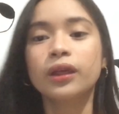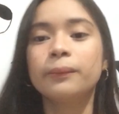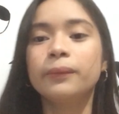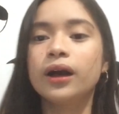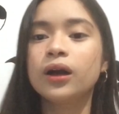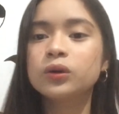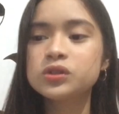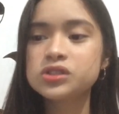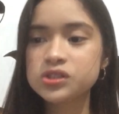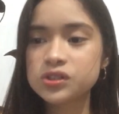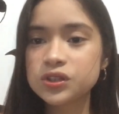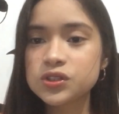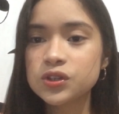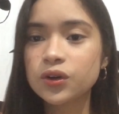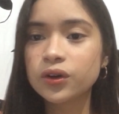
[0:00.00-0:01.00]
mga
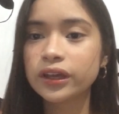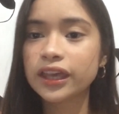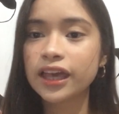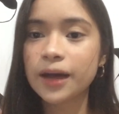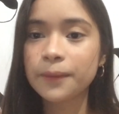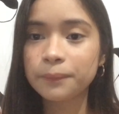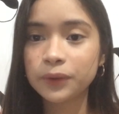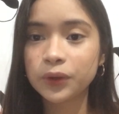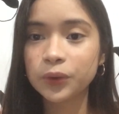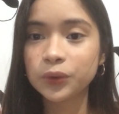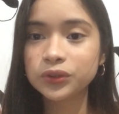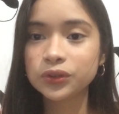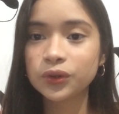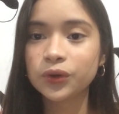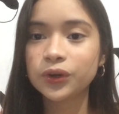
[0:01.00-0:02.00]
gusto nyong
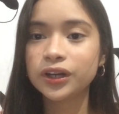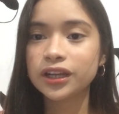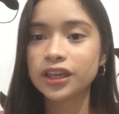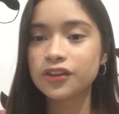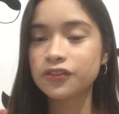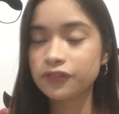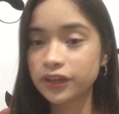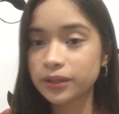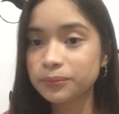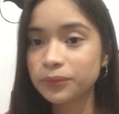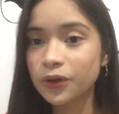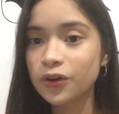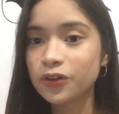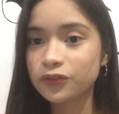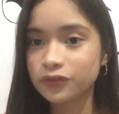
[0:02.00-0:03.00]
i-upload or i-film
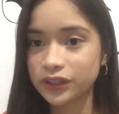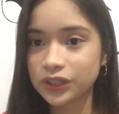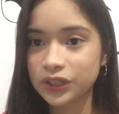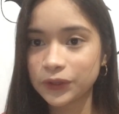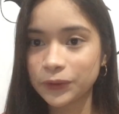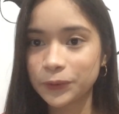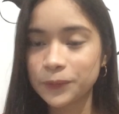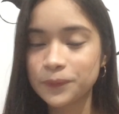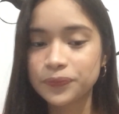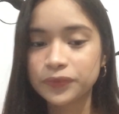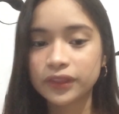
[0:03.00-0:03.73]
kong video